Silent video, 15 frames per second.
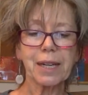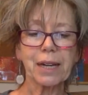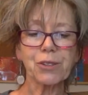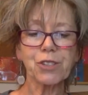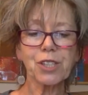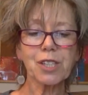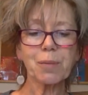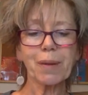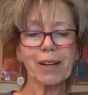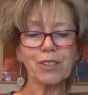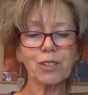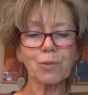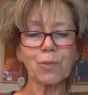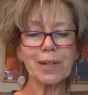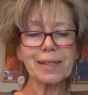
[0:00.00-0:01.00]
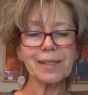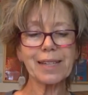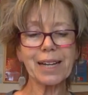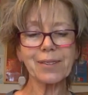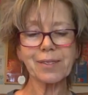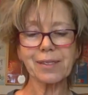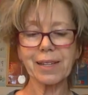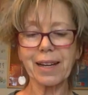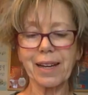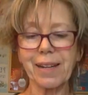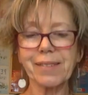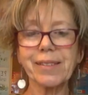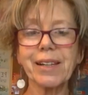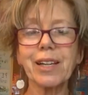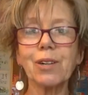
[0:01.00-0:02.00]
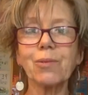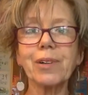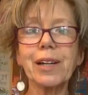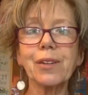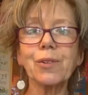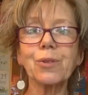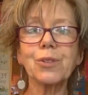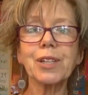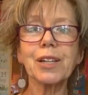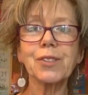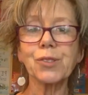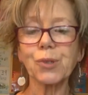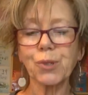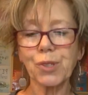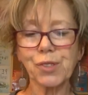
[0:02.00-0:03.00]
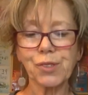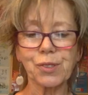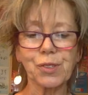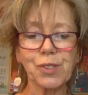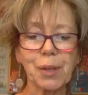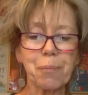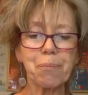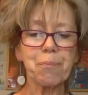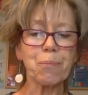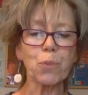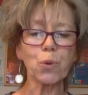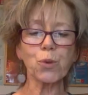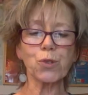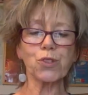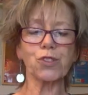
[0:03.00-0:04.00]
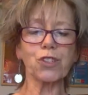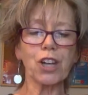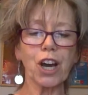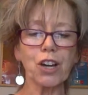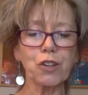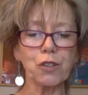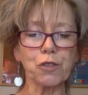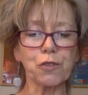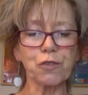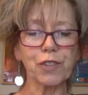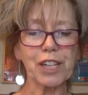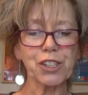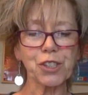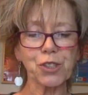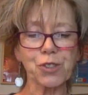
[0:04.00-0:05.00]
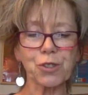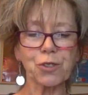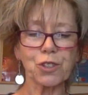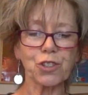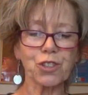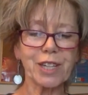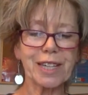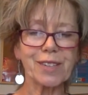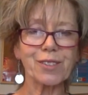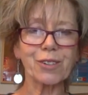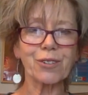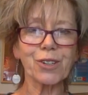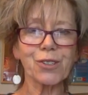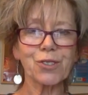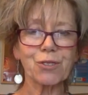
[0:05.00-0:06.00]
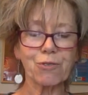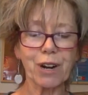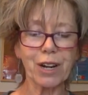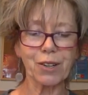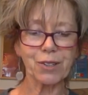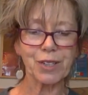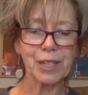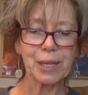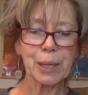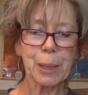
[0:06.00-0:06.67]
I was just about to whiz downstairs when I thought I saw some Morse code flashes through the trees across the road.